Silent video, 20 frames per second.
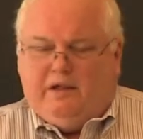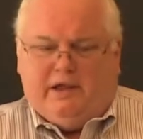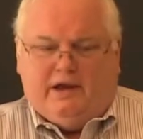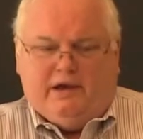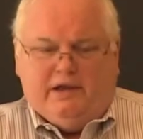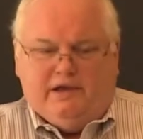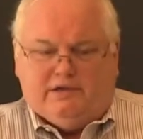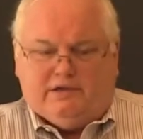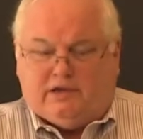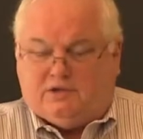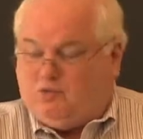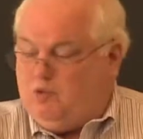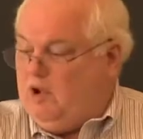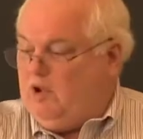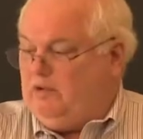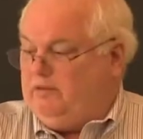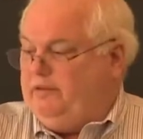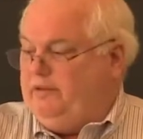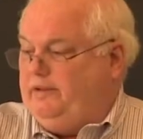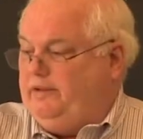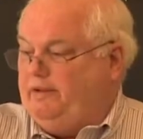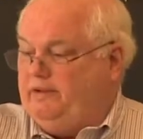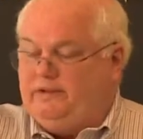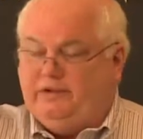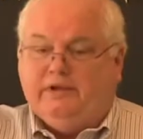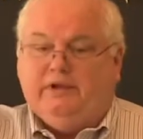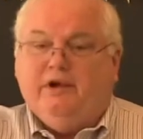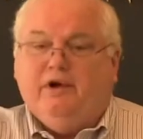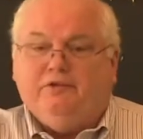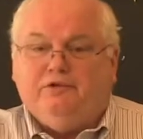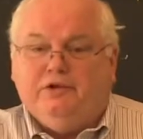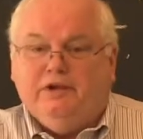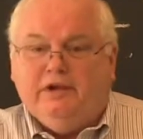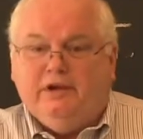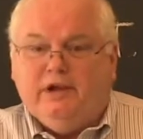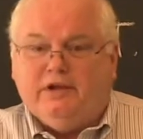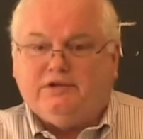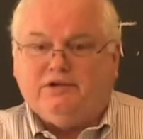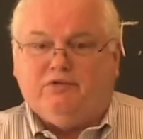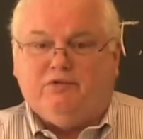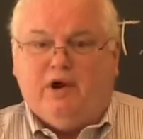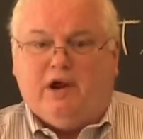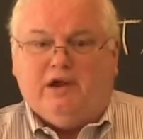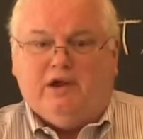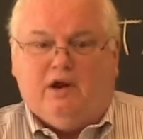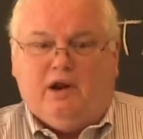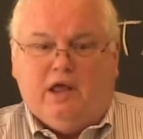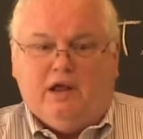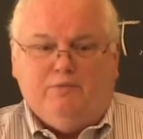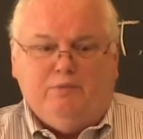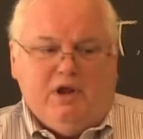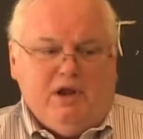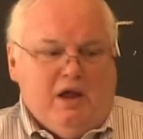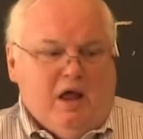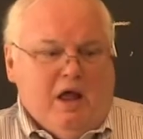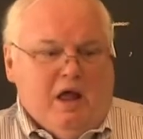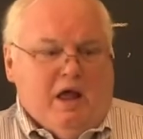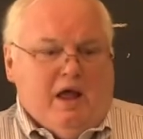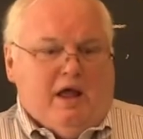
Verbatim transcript: and he says, well, DOT doesn't regulate me,